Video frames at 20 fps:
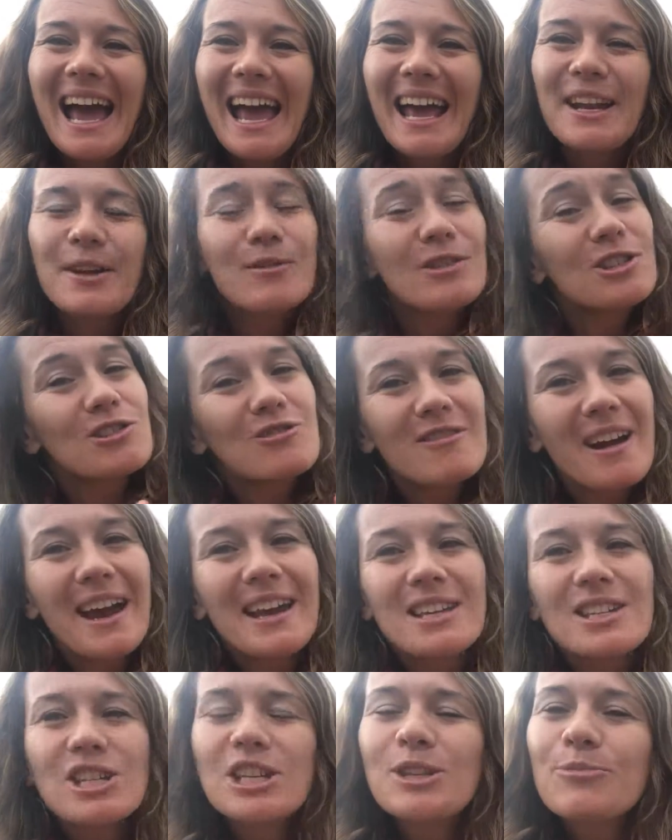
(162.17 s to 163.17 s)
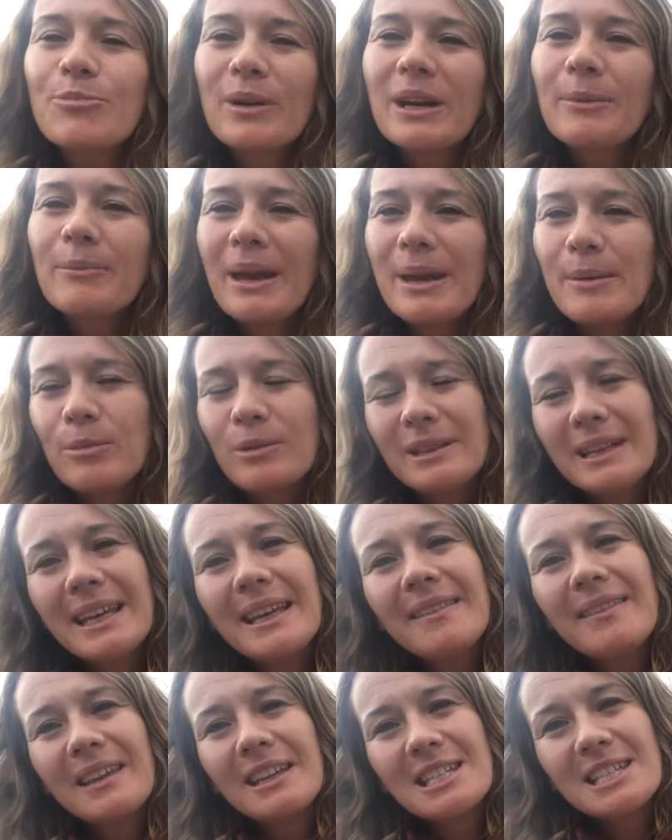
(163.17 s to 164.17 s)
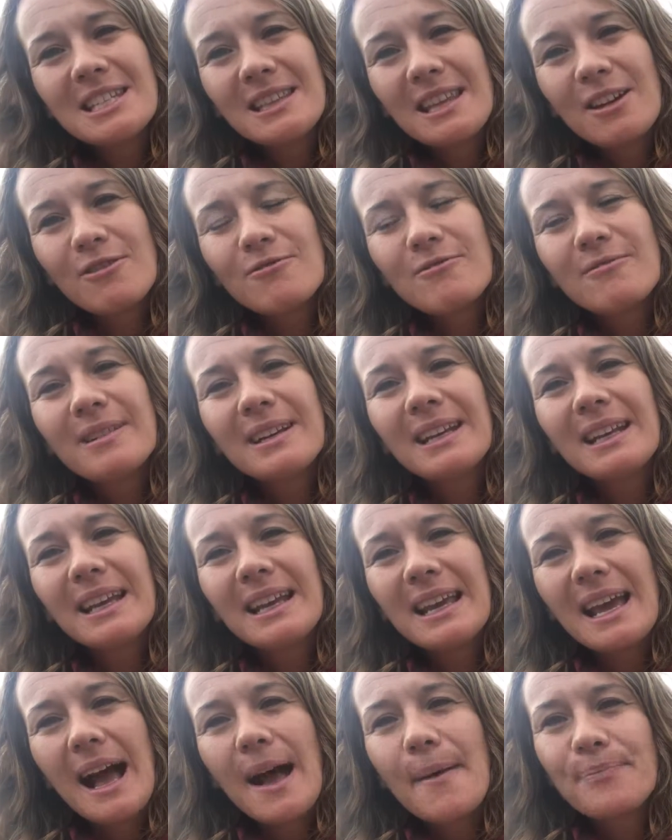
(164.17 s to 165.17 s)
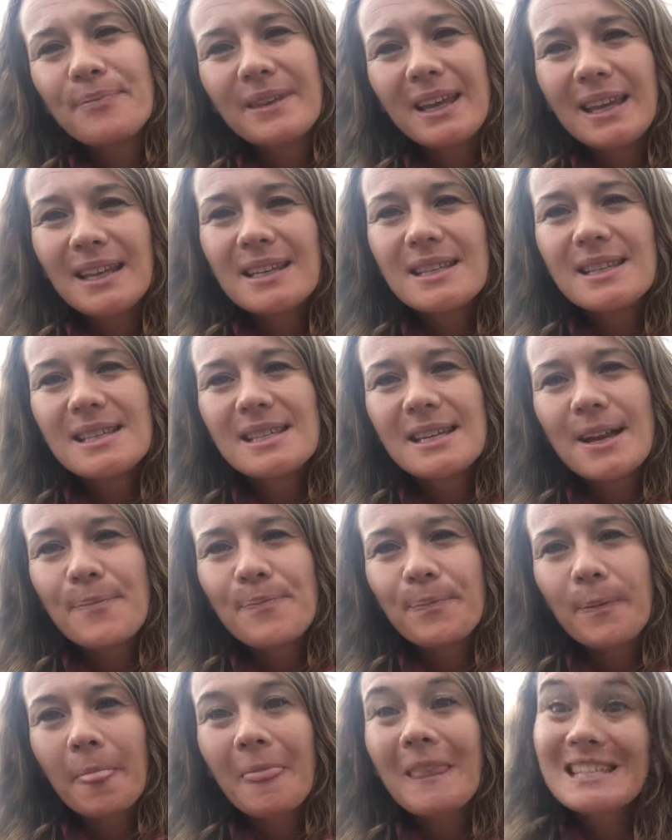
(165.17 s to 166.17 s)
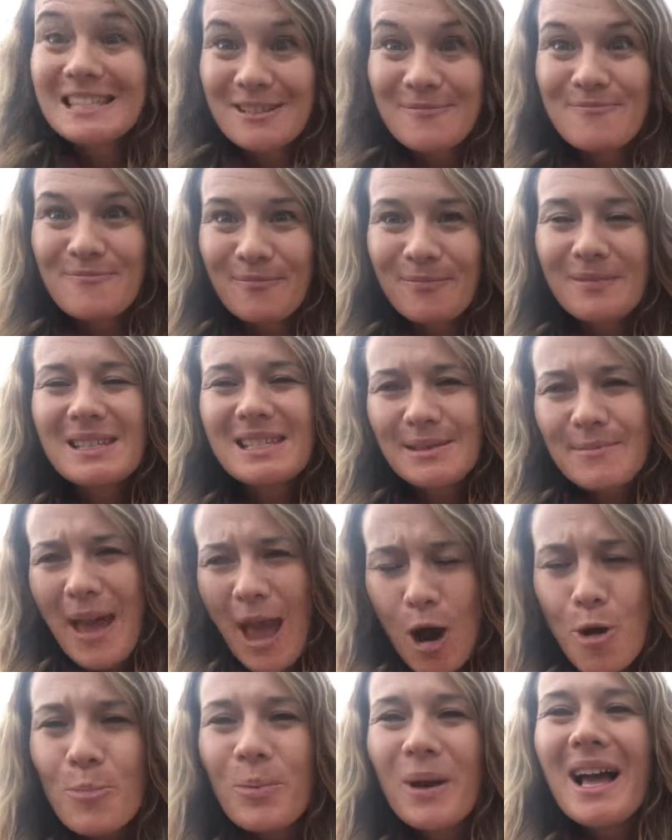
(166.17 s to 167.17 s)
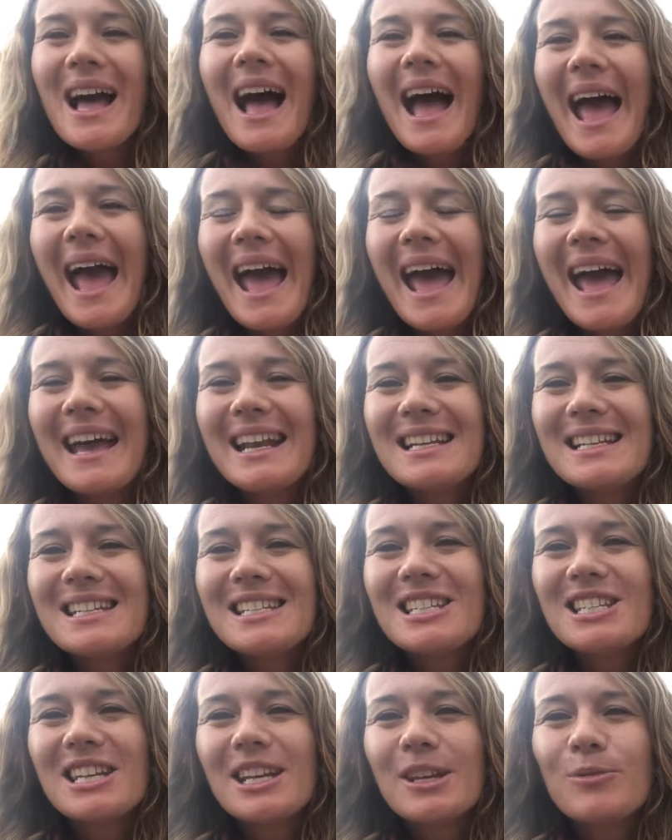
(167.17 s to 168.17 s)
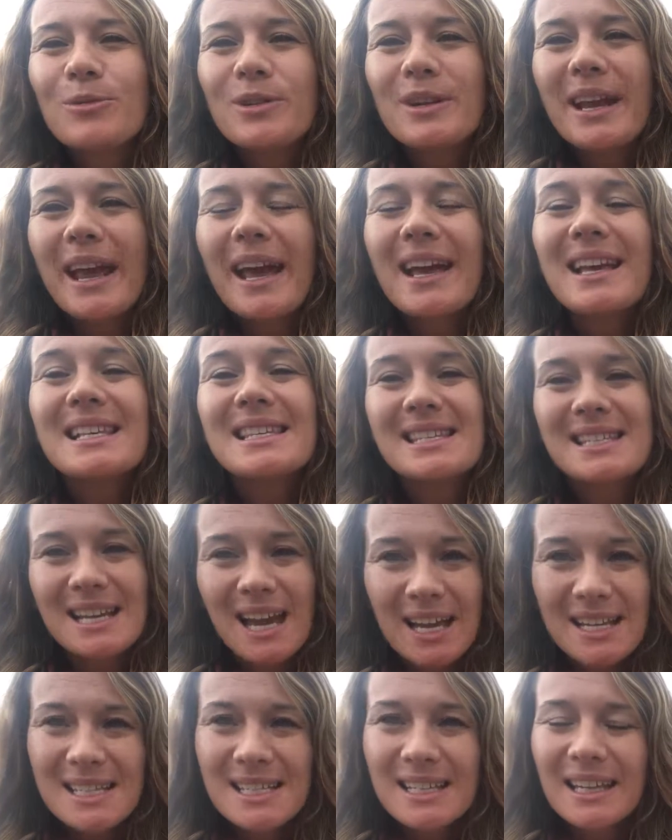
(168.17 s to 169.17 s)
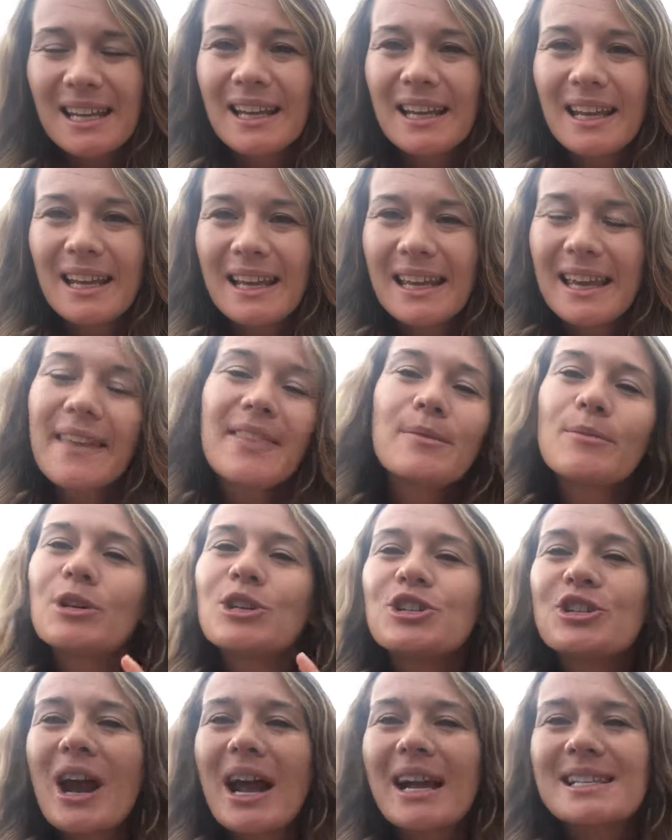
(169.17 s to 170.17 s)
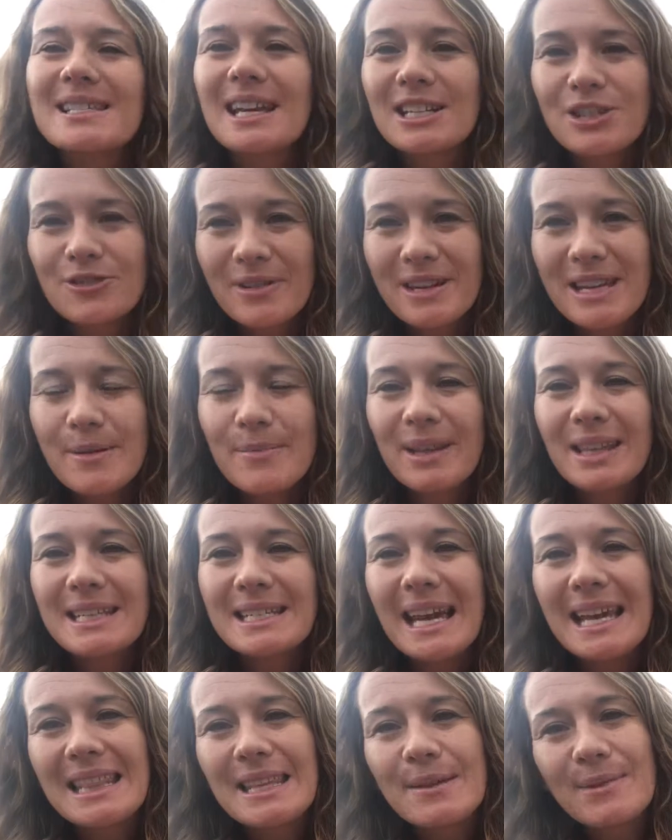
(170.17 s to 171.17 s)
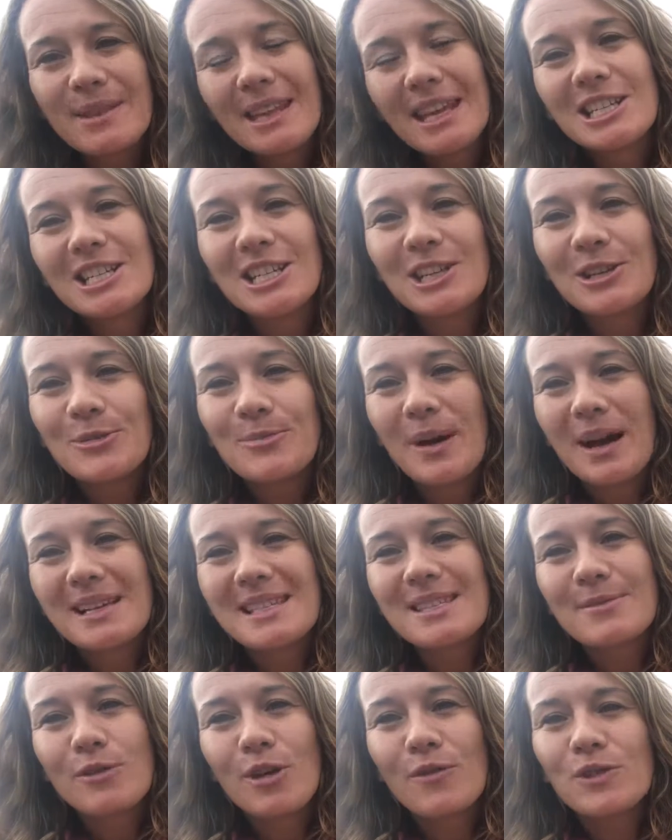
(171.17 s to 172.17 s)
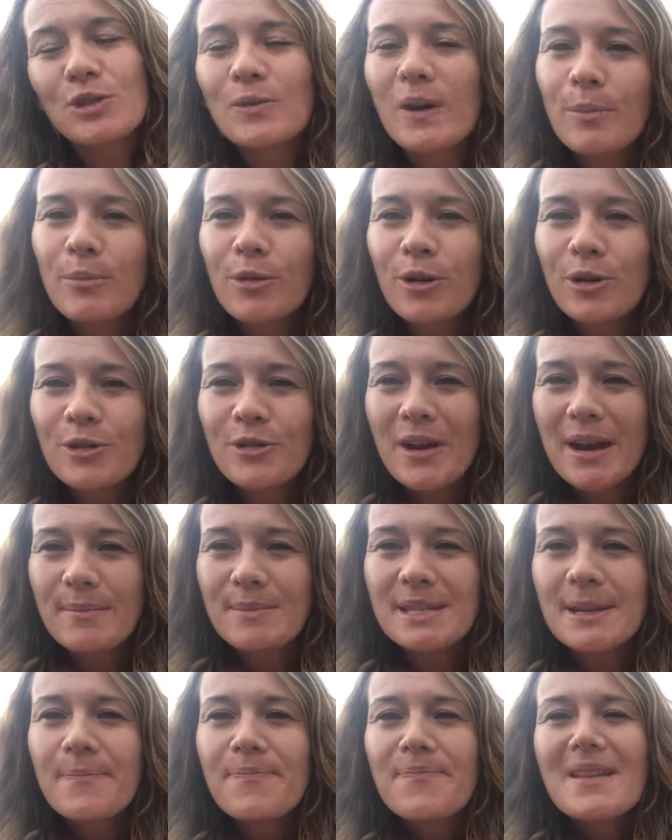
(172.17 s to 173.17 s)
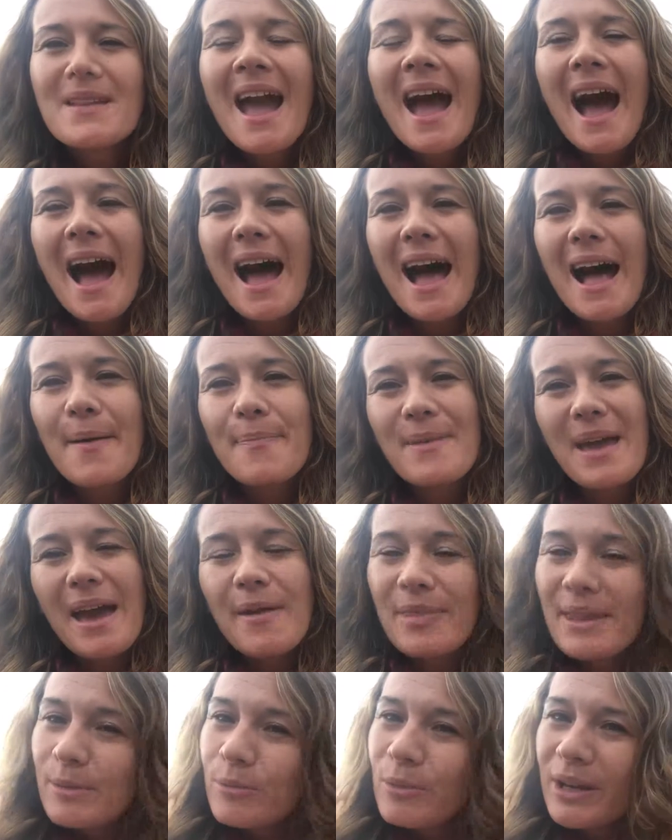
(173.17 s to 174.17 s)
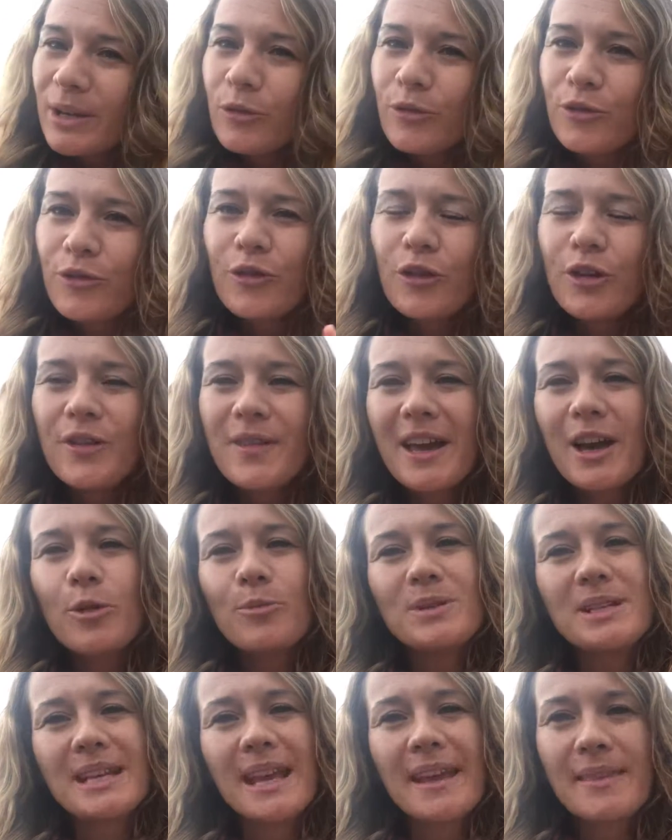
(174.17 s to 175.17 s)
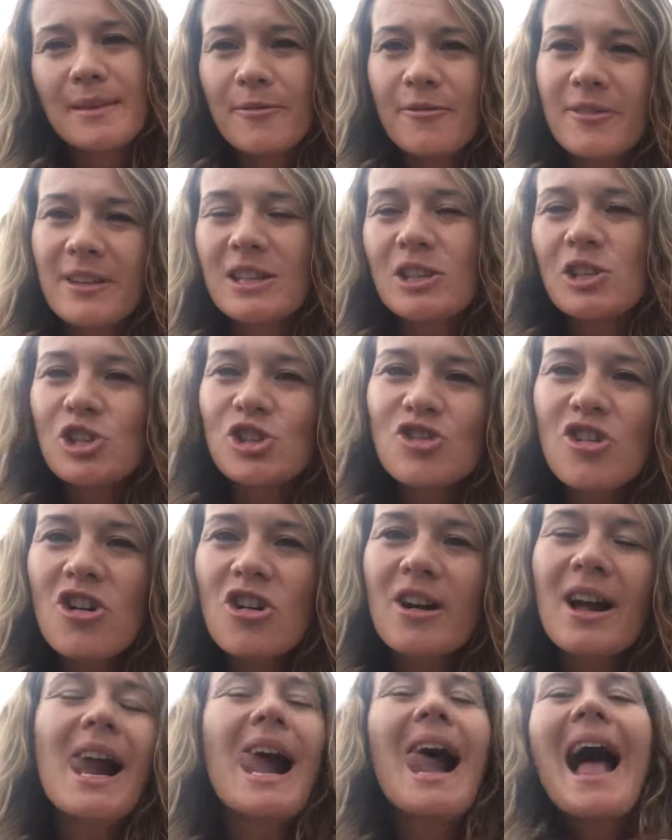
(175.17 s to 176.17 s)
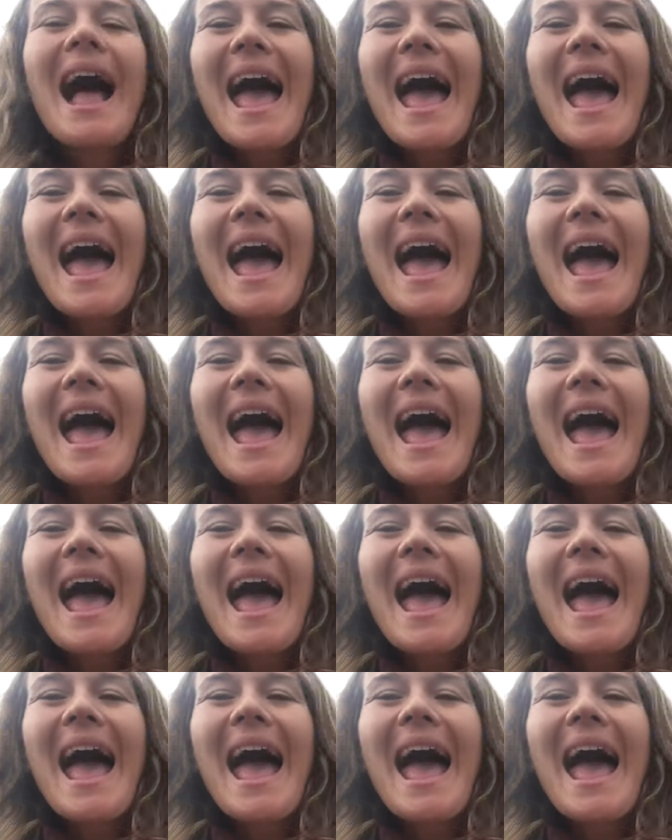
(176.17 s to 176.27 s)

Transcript: and it was great. She'd bring people in that really needed some help, and she would start to get them on track, start to rehabilitate them, and then she could pass them over to our programs, and then we could further help to get them fit and strong.